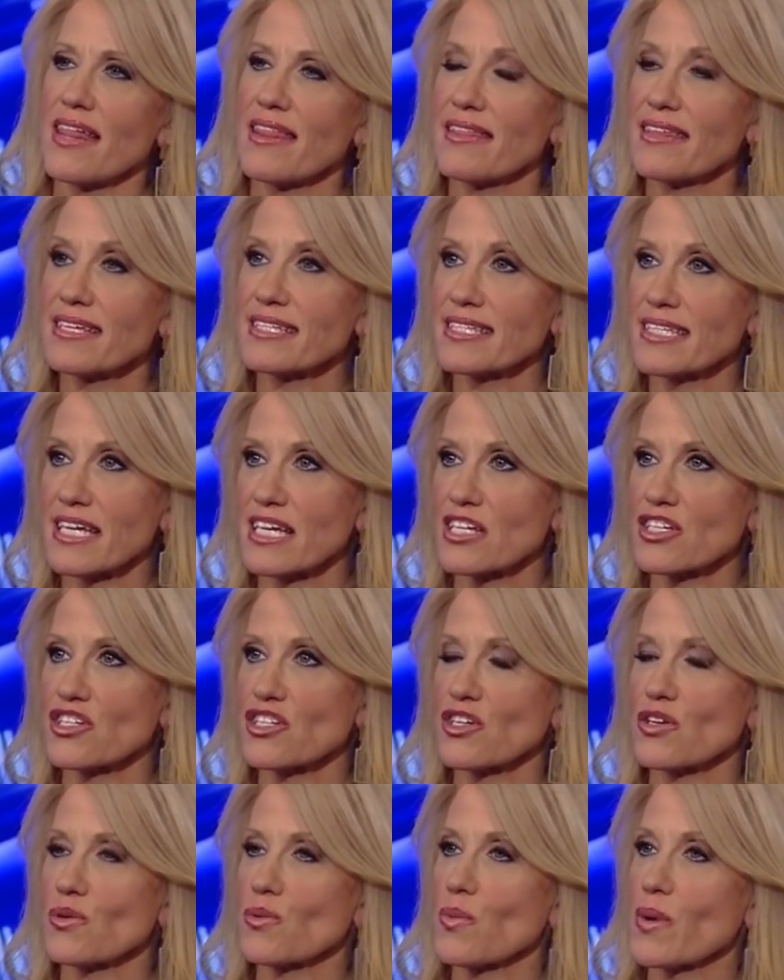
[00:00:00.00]
this
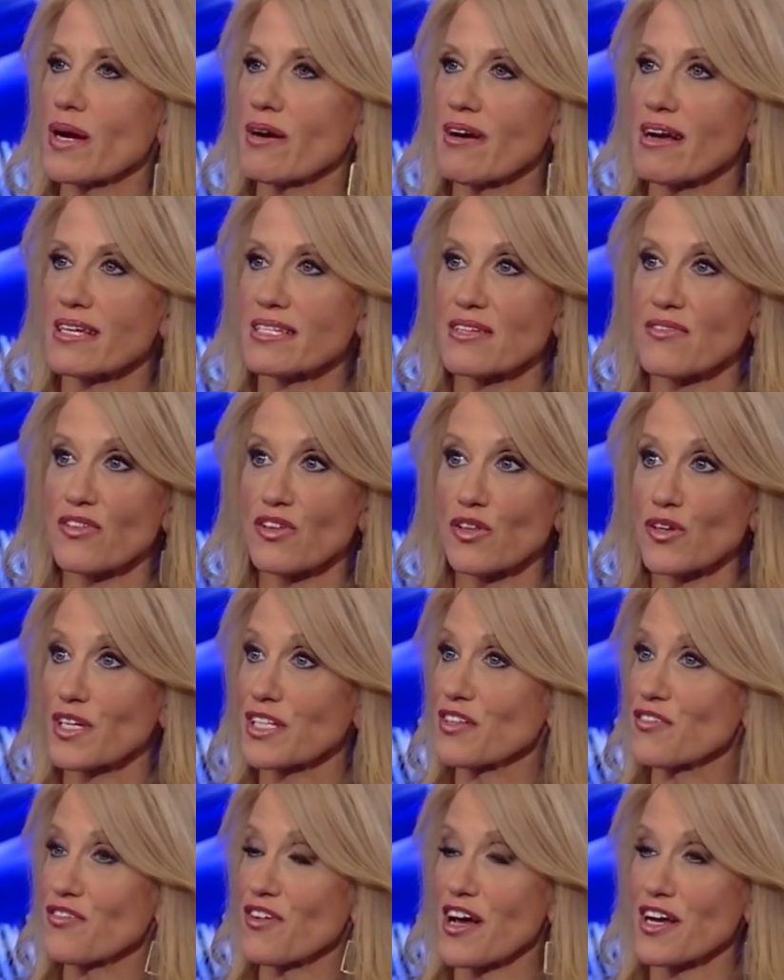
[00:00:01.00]
issue, whereas if you look
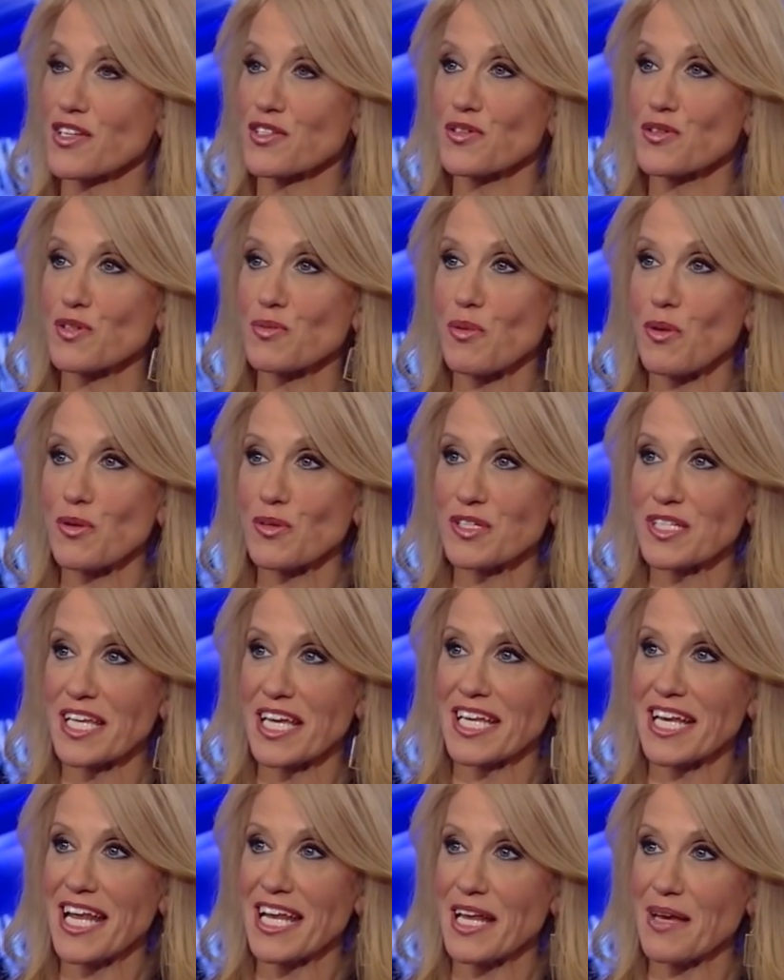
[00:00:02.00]
at the Fox News polls,
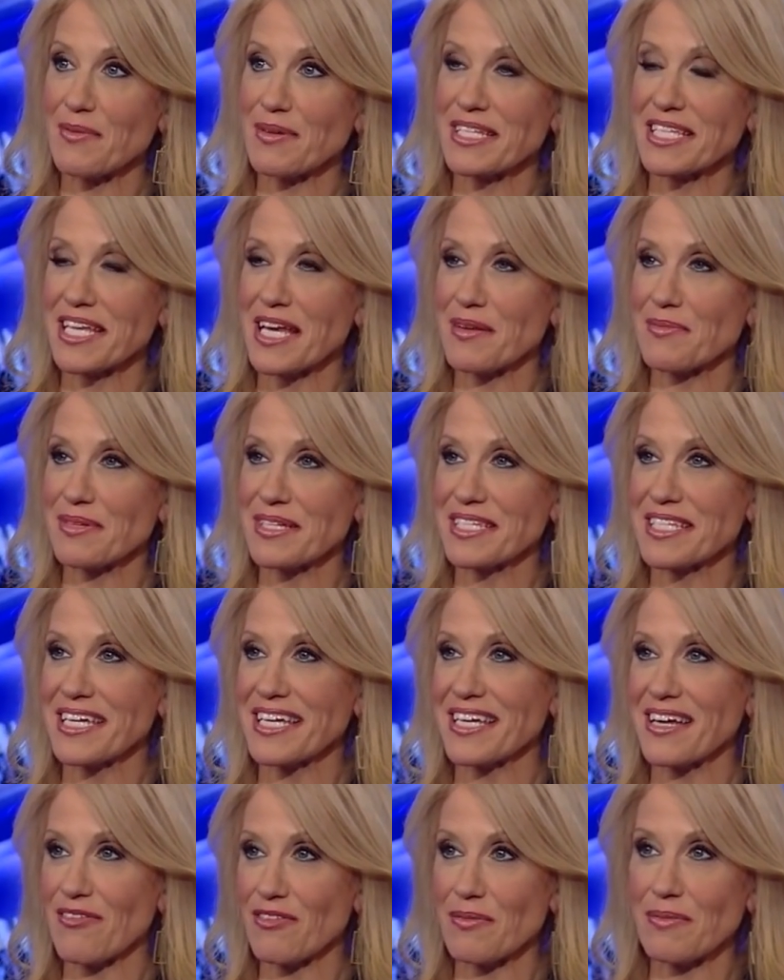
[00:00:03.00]
CNN, ABC,
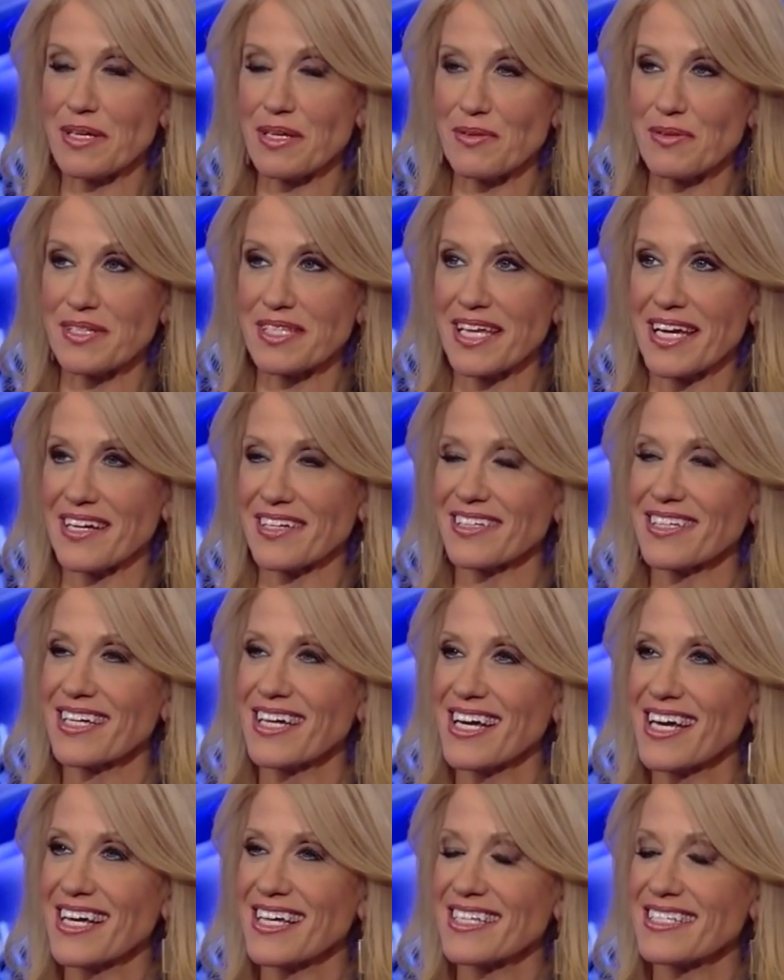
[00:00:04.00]
NBC, everybody was there,
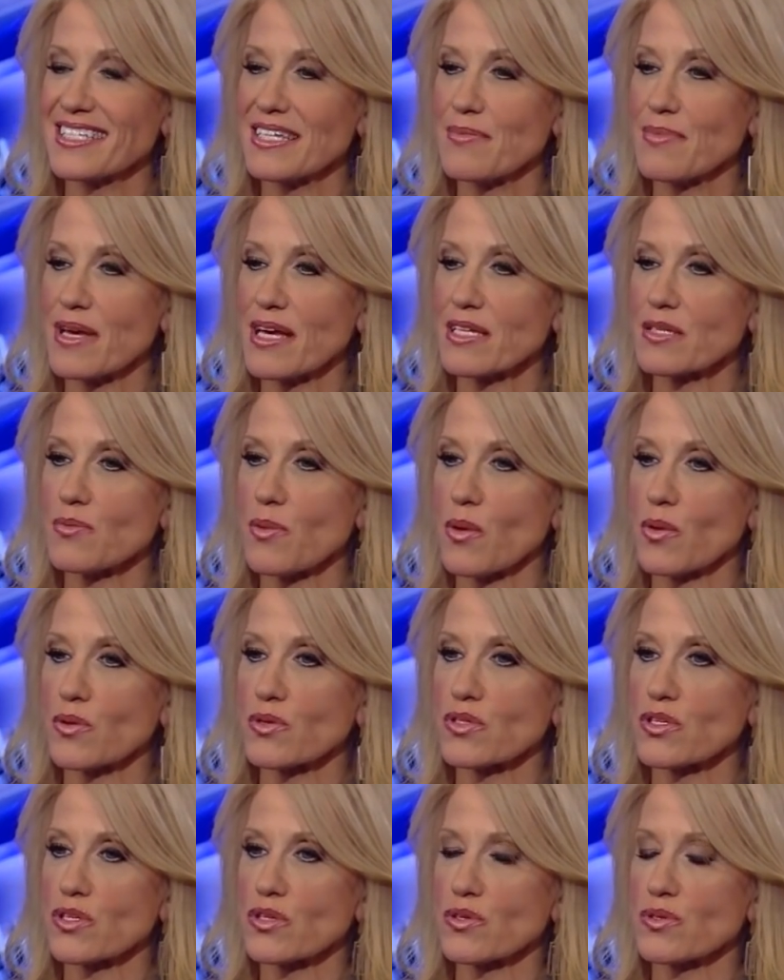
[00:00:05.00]
CBS
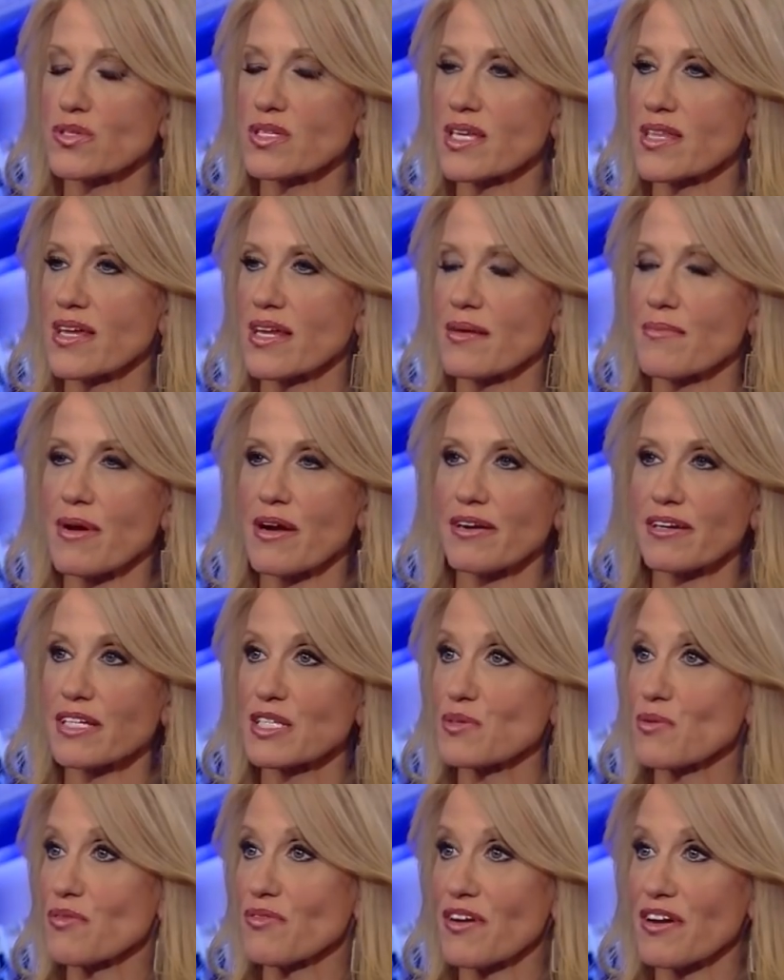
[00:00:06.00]
polls, you see that
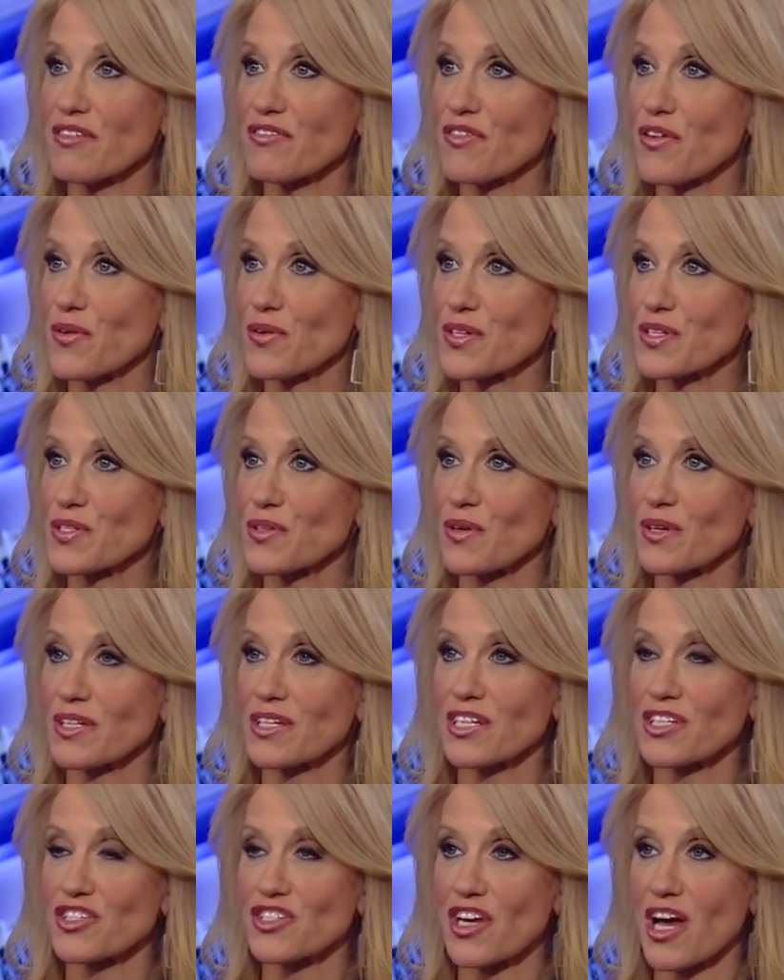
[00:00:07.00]
Americans were very focused
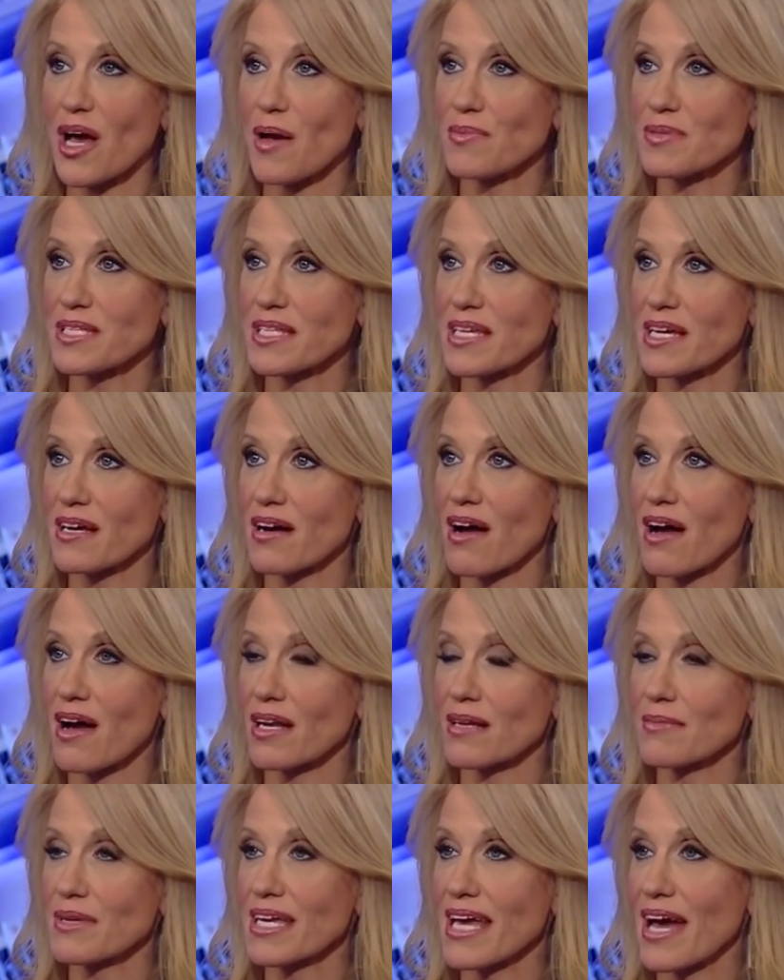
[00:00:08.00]
on jobs and the
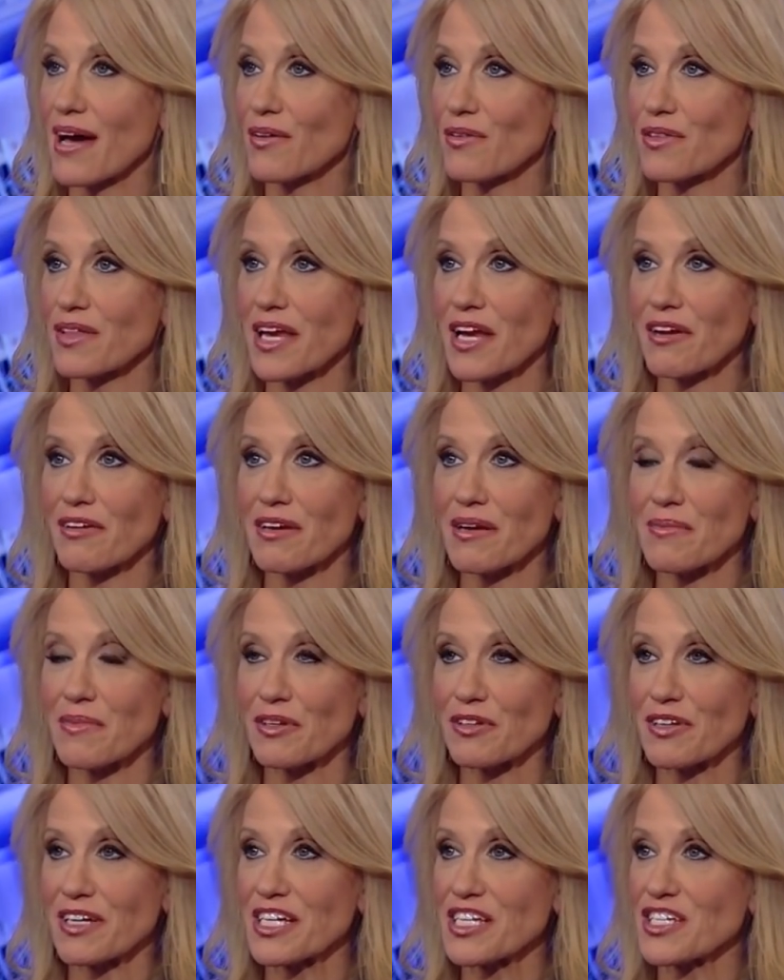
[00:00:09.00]
economy, healthcare,
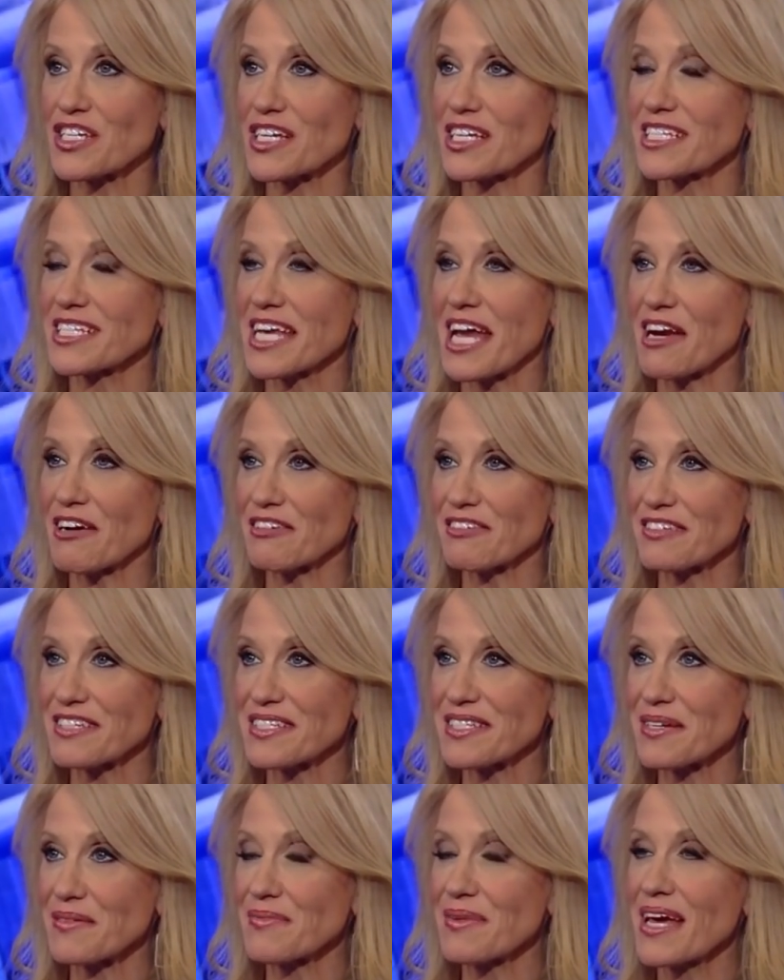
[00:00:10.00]
immigration,
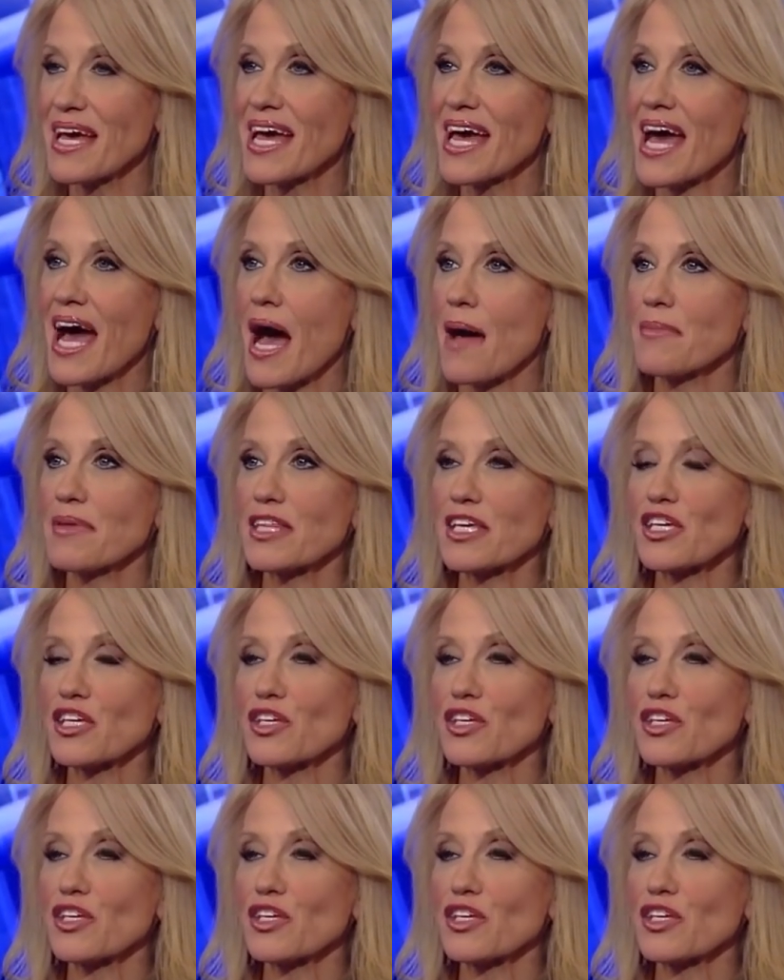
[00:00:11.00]
terrorism. I mean, the